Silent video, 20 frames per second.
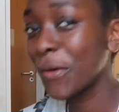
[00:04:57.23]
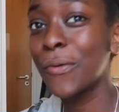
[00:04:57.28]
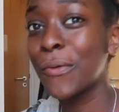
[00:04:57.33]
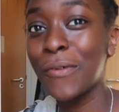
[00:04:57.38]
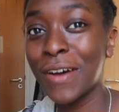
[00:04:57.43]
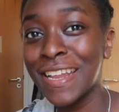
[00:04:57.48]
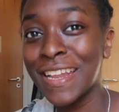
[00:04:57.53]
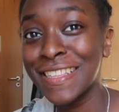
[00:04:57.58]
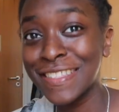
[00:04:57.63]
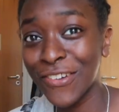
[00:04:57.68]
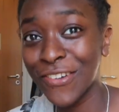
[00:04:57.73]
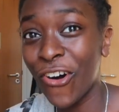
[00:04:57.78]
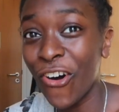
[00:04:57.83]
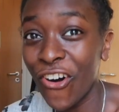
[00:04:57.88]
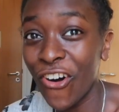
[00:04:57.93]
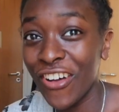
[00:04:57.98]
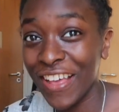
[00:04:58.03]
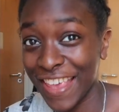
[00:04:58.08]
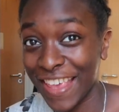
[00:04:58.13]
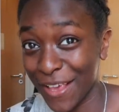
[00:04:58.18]
One, it's
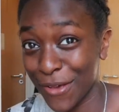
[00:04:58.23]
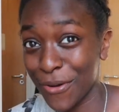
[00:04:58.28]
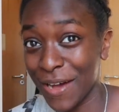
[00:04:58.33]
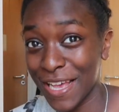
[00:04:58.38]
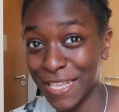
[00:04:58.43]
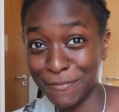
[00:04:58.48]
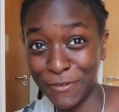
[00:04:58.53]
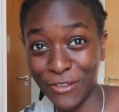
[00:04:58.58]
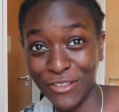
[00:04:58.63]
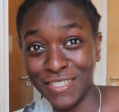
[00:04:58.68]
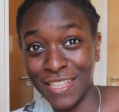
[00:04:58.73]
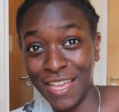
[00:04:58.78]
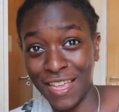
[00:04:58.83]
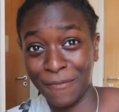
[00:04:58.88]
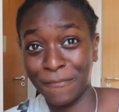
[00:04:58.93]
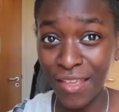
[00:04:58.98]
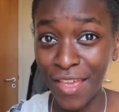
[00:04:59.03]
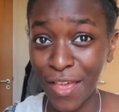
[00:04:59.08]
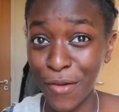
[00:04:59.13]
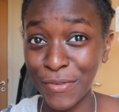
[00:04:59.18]
hot heat wise because
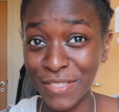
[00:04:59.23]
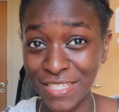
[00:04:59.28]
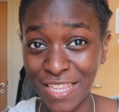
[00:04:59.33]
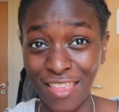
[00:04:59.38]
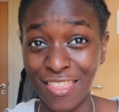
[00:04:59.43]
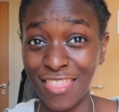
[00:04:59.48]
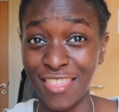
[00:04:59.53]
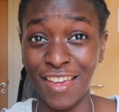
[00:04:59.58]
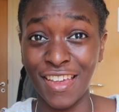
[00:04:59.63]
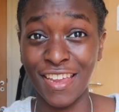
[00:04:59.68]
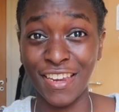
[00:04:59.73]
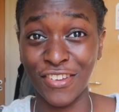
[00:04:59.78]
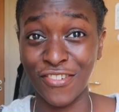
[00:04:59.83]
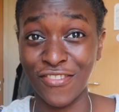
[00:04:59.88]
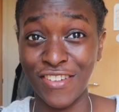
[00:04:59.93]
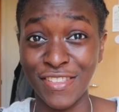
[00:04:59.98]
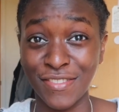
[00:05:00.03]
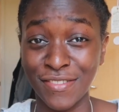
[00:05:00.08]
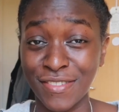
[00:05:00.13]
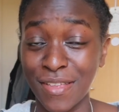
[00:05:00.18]
like it was like 30
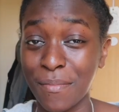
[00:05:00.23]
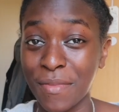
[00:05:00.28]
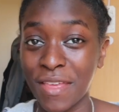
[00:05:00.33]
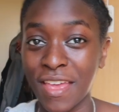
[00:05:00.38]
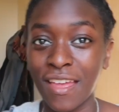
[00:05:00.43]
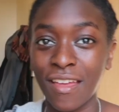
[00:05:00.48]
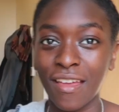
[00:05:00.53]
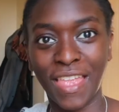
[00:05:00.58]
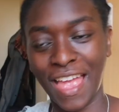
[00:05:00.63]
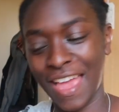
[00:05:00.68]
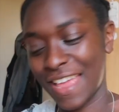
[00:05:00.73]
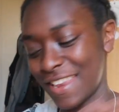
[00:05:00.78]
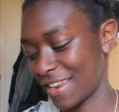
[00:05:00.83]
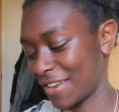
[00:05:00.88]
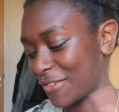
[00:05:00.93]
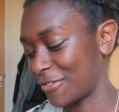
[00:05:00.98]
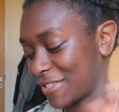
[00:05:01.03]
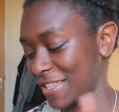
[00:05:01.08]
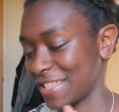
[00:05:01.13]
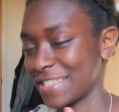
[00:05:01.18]
degrees or something, and
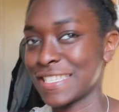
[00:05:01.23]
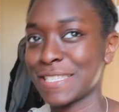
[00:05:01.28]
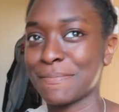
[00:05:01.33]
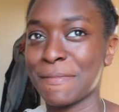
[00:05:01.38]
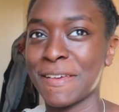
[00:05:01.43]
then also it's